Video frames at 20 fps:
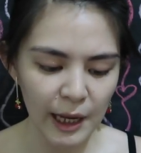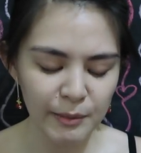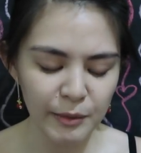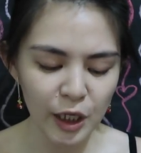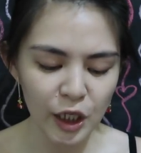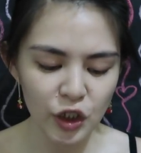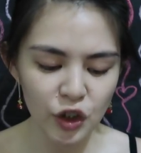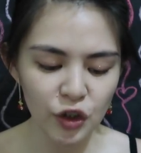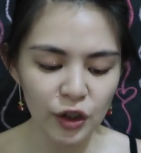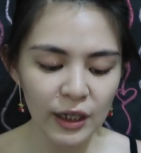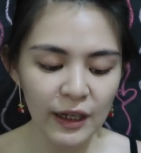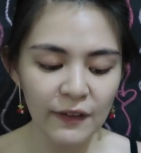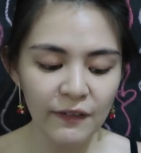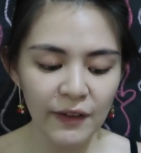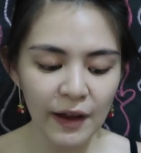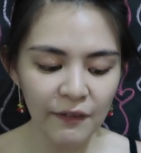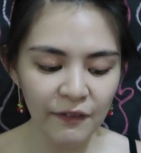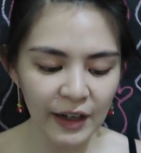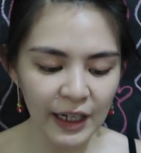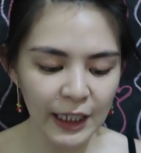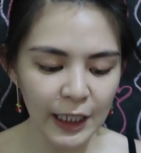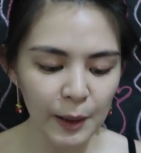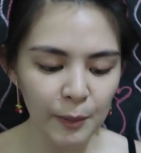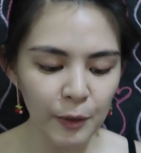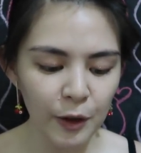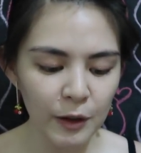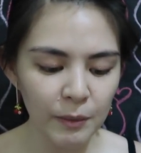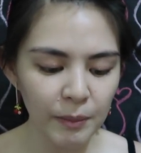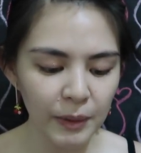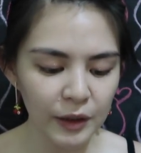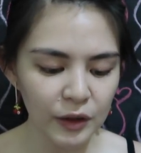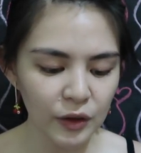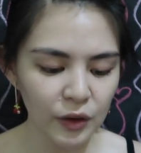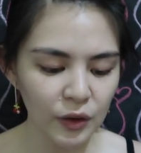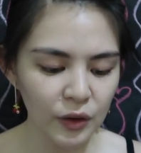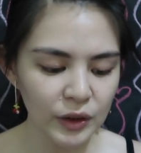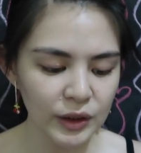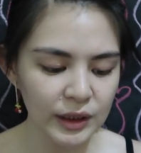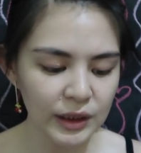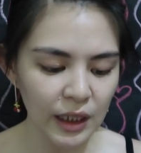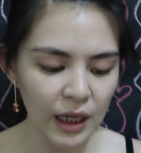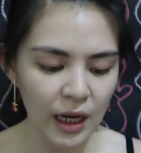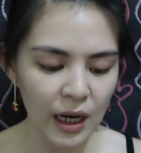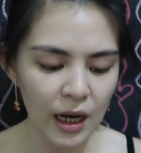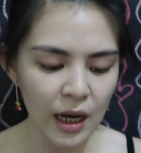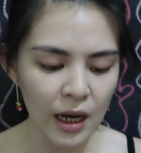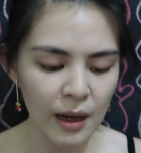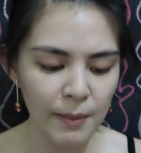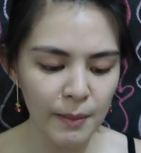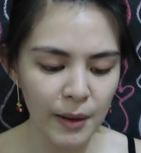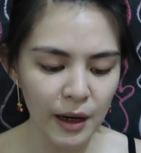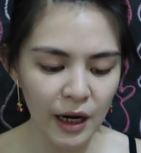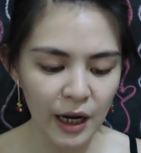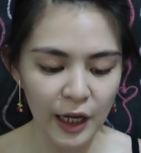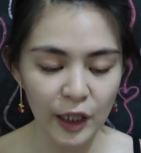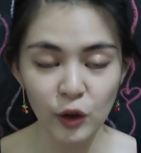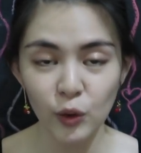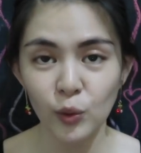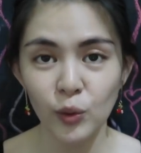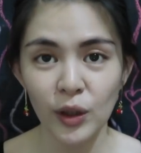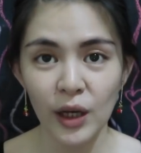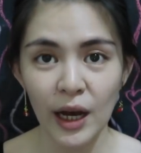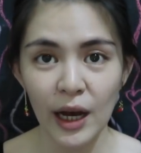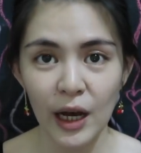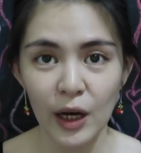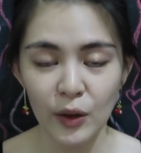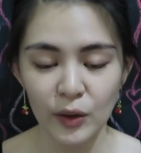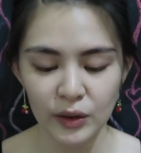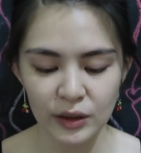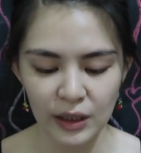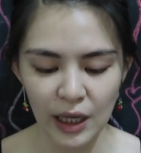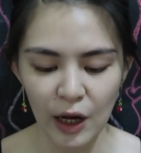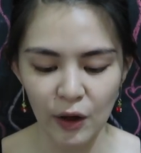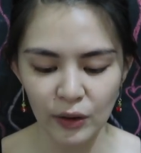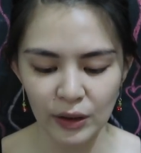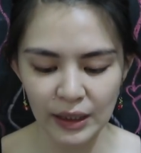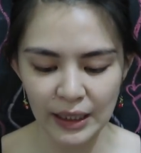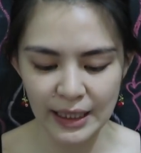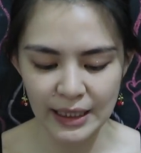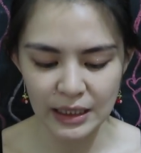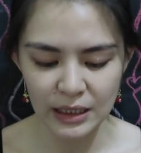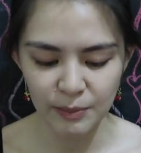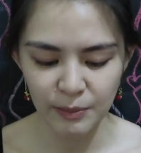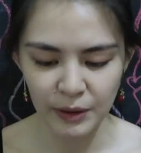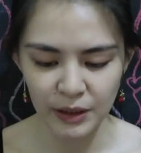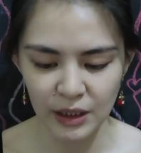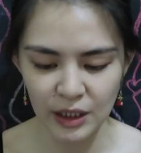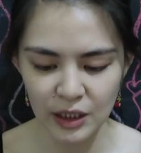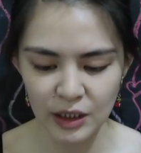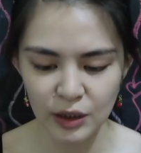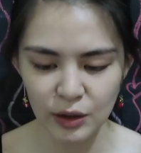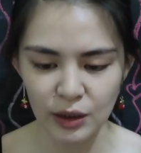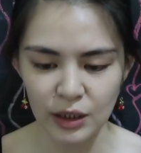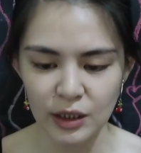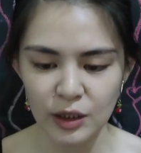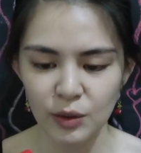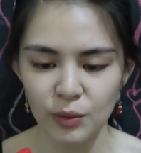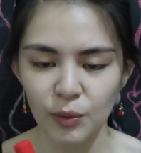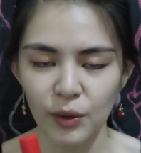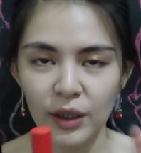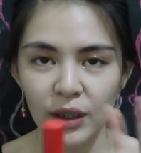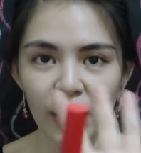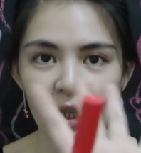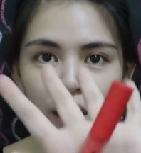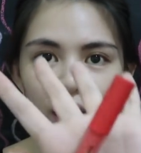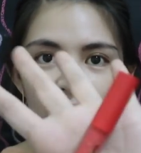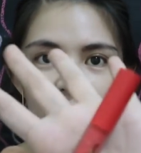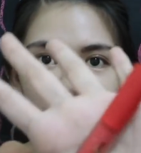I'm not sure if available pa to sa mga Etude House outlets, but this is what